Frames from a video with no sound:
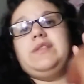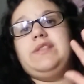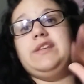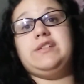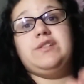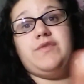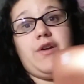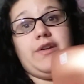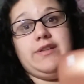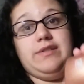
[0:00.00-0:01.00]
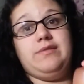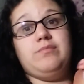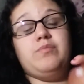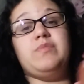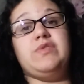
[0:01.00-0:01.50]
this is very
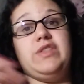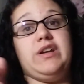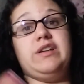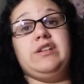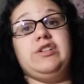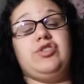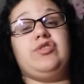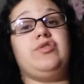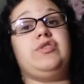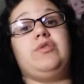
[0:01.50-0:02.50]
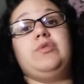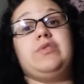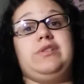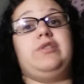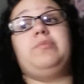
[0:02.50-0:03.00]
thick conditioner, so use
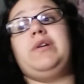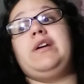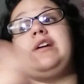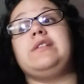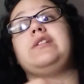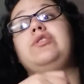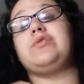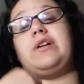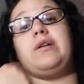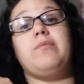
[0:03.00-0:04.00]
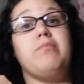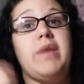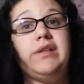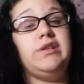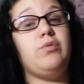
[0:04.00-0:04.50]
a little bit, and then use
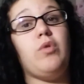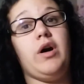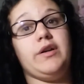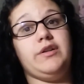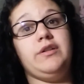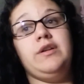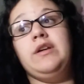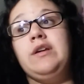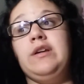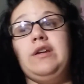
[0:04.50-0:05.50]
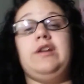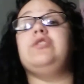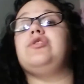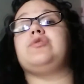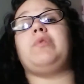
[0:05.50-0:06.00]
mainly water
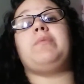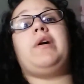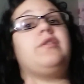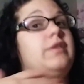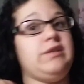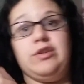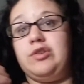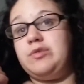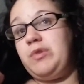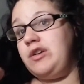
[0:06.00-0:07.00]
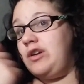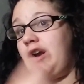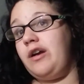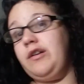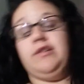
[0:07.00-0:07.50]
in your spray bottle, and then you can spray it in your
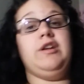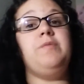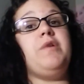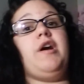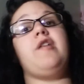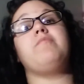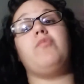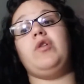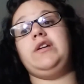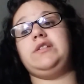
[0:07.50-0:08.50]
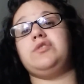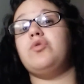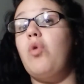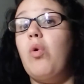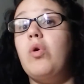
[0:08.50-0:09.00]
hair and keep your hair moist,
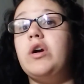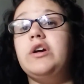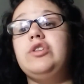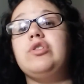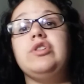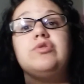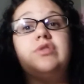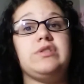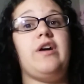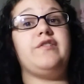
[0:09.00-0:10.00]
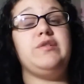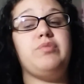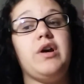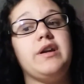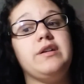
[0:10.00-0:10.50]
or you can use a Softy
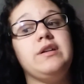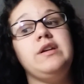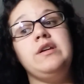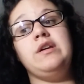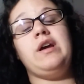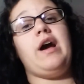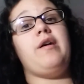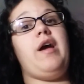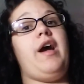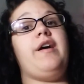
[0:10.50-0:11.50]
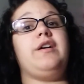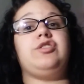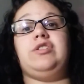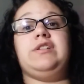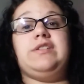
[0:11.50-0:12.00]
product.
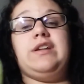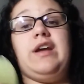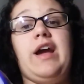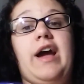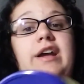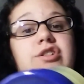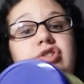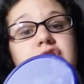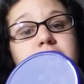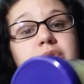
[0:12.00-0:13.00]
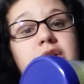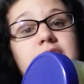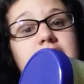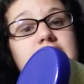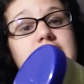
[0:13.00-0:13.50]
Actually, today I had just
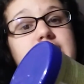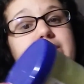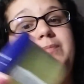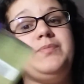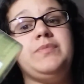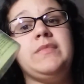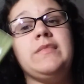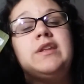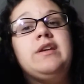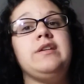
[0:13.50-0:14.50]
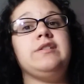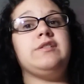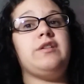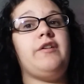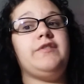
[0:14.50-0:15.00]
put in
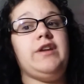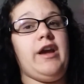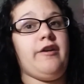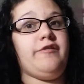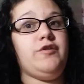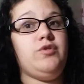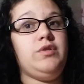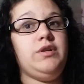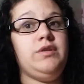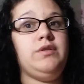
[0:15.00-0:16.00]
Softy hair food,